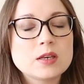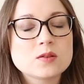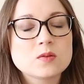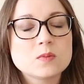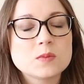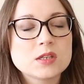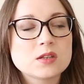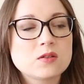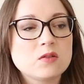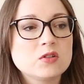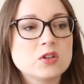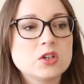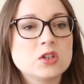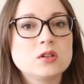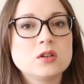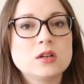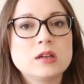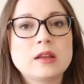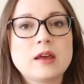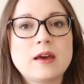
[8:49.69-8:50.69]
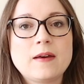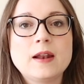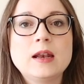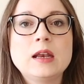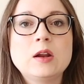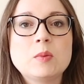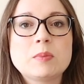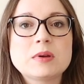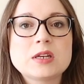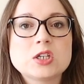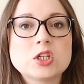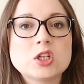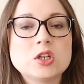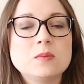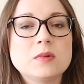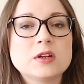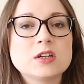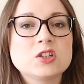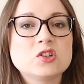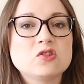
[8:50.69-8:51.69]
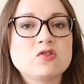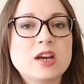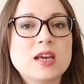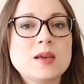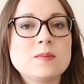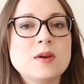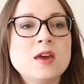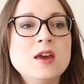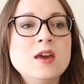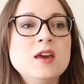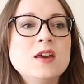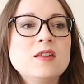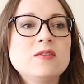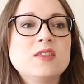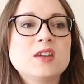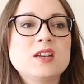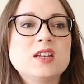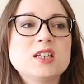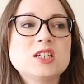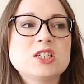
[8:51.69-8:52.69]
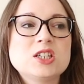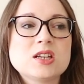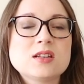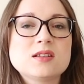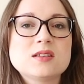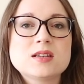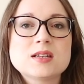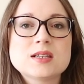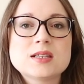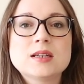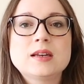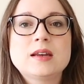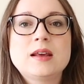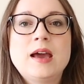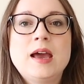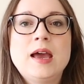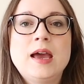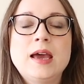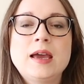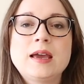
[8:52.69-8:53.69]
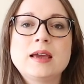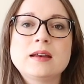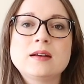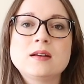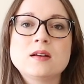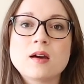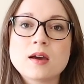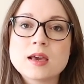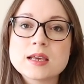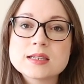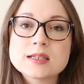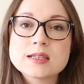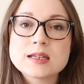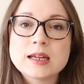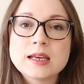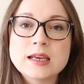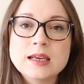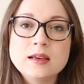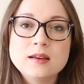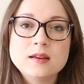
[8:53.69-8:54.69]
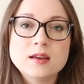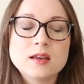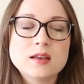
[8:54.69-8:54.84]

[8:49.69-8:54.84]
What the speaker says: It's almost got that little bit too much drape that it just doesn't hang nicely.